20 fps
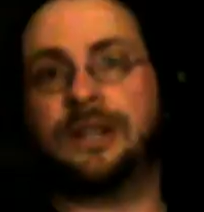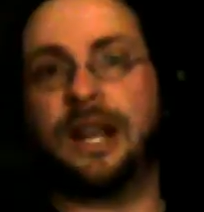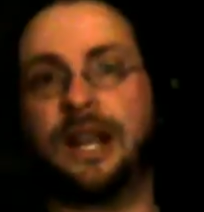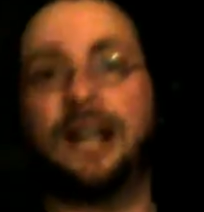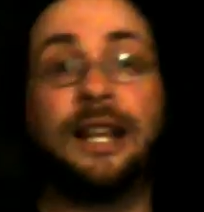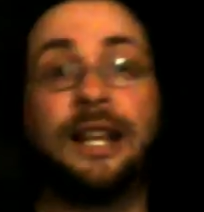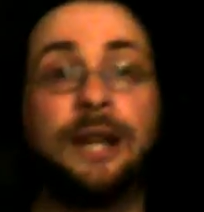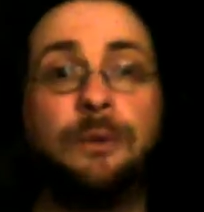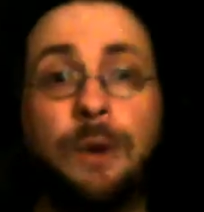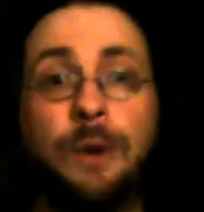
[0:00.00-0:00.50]
kind
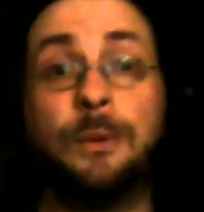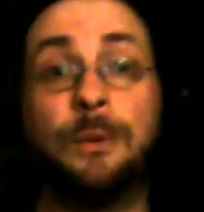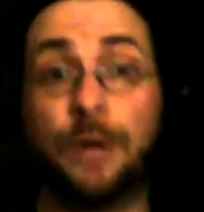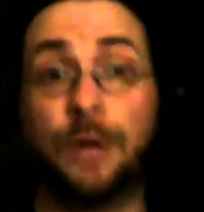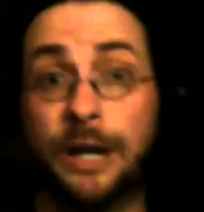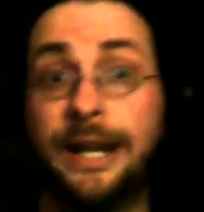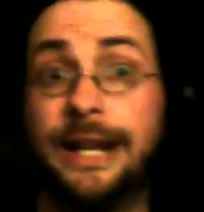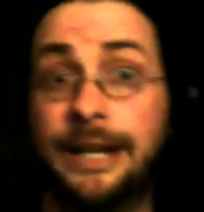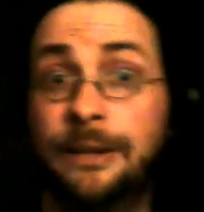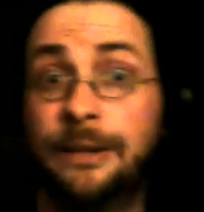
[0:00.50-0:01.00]
of like what we're
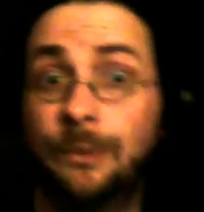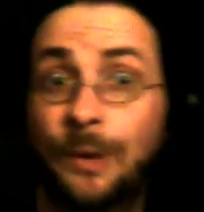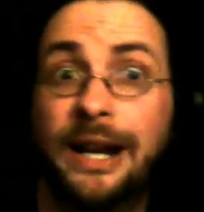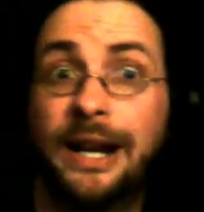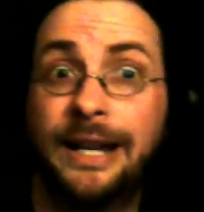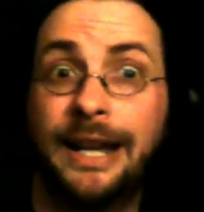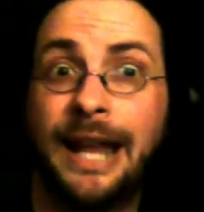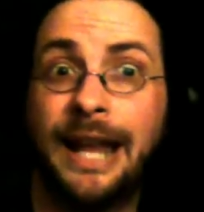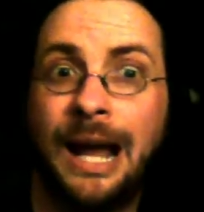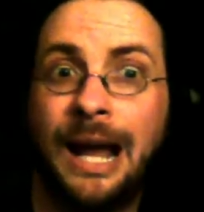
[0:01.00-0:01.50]
in
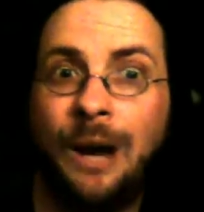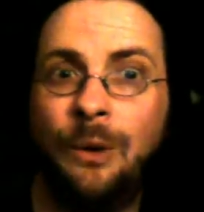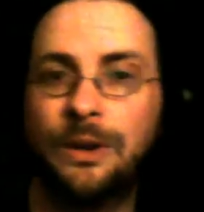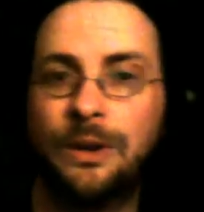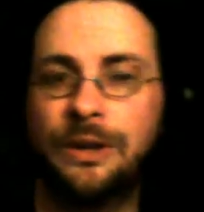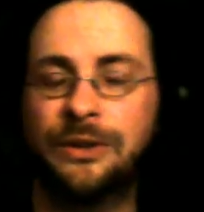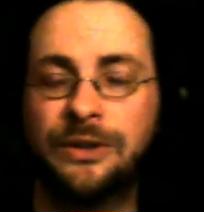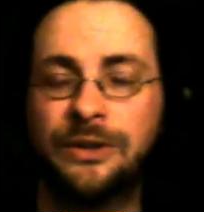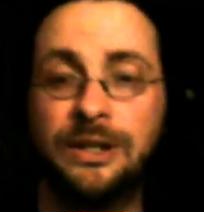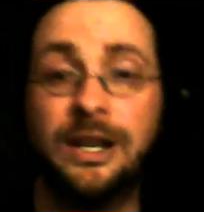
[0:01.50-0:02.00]
right now, where
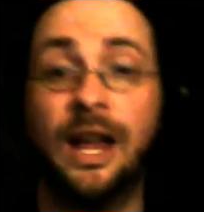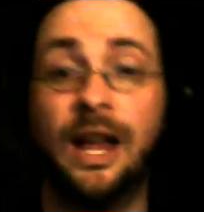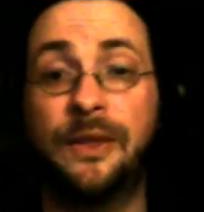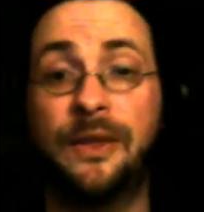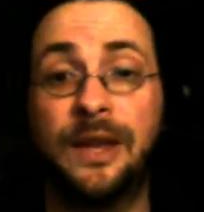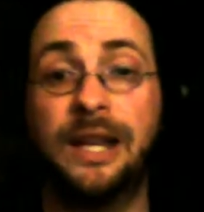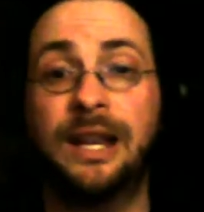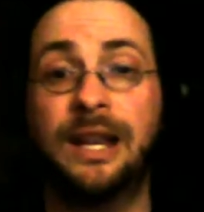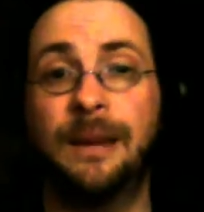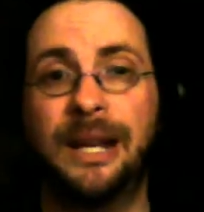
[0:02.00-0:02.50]
there's
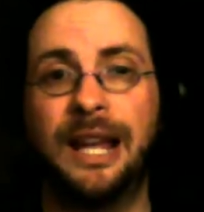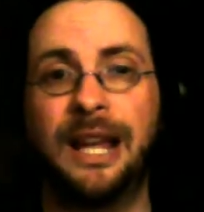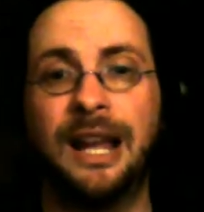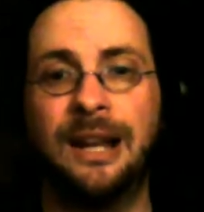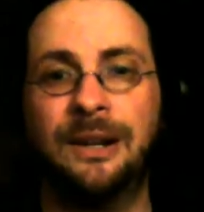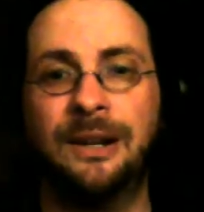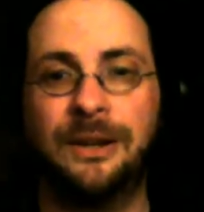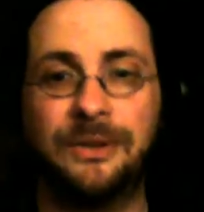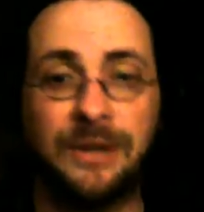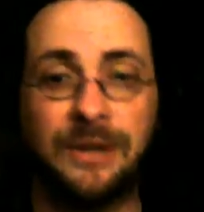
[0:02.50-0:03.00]
nothing coming out.
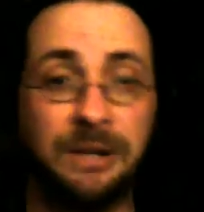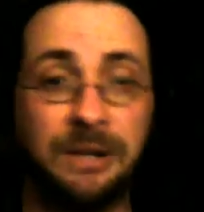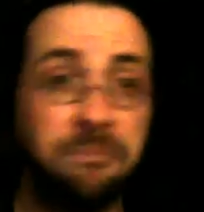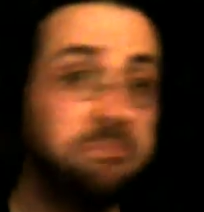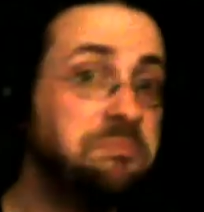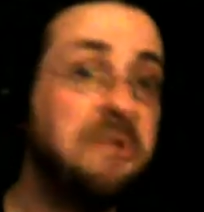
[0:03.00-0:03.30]
And I was like,